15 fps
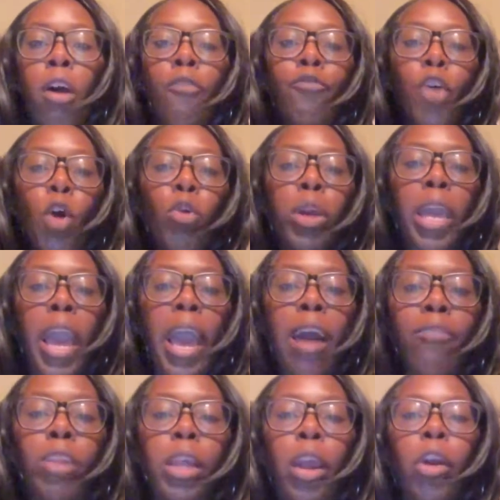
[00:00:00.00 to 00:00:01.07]

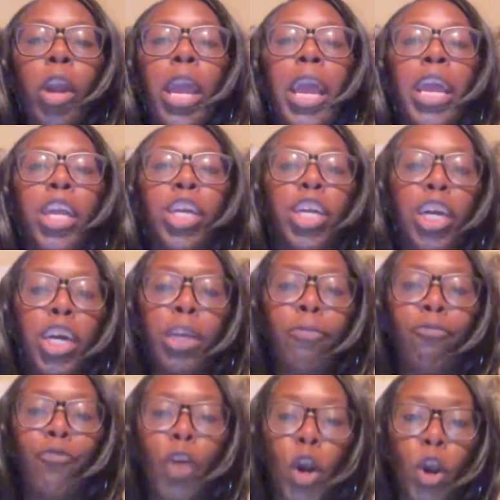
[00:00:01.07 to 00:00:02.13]
vocabulary, and good
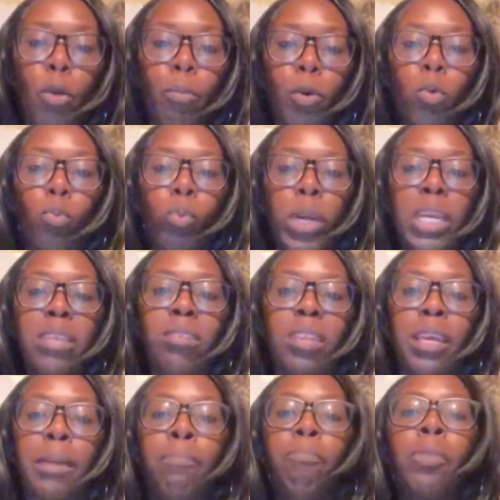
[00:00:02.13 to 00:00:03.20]
verbal
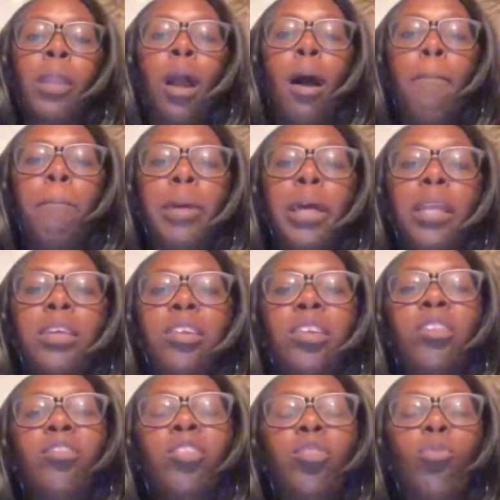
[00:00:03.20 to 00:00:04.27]
reasoning
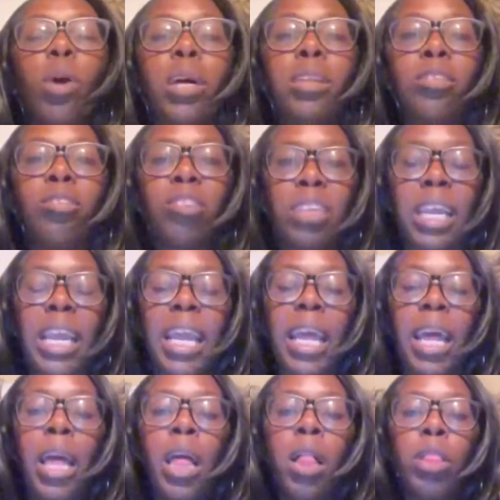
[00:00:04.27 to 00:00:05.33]
abilities to
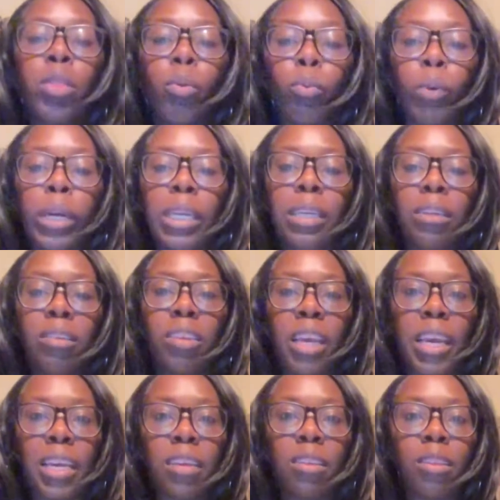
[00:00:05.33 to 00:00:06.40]
understand the written
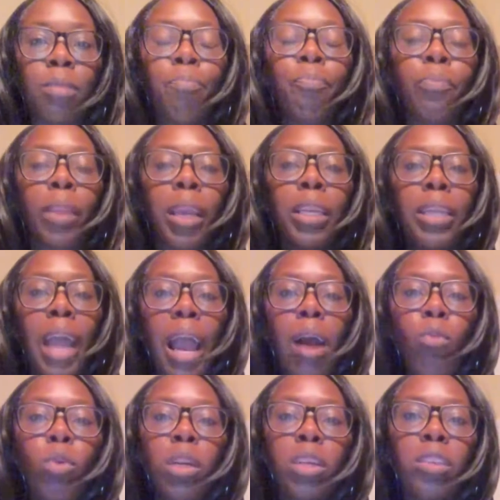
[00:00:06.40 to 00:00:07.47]
text. Now
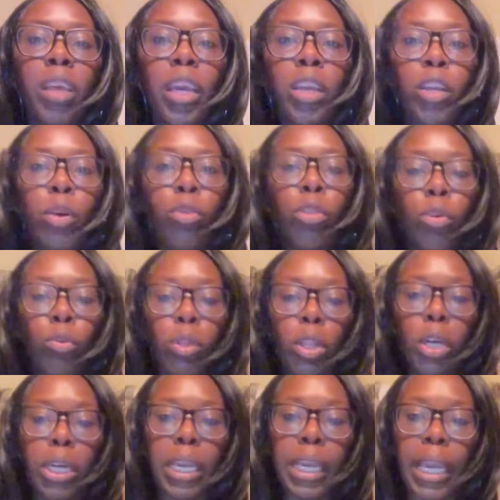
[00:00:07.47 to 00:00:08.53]
I want to take you through
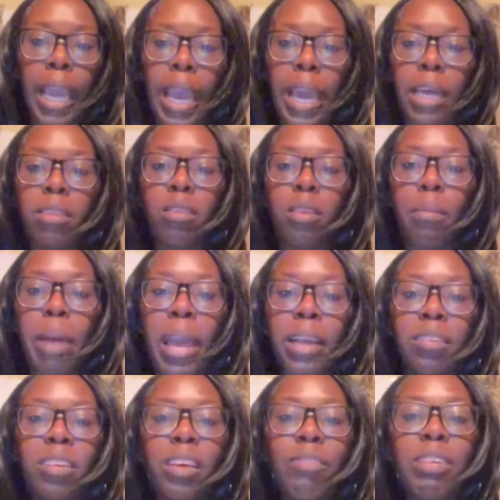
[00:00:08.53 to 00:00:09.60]
looking at some
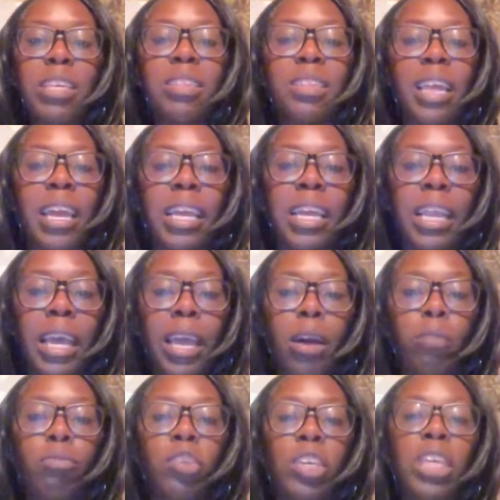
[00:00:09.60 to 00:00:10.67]
activities that can
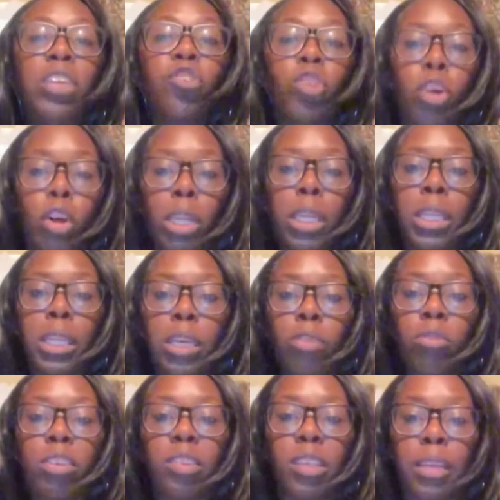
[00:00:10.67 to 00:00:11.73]
help teach early
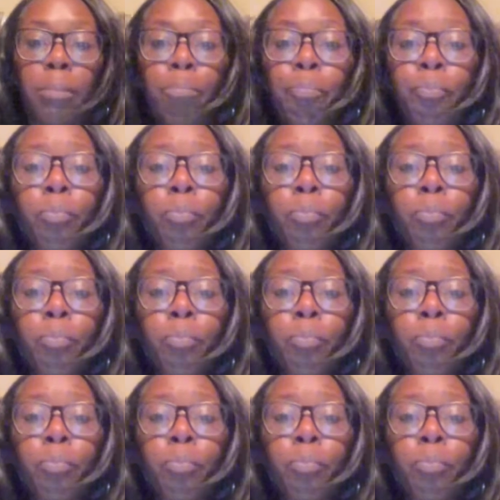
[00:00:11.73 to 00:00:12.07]
literacy,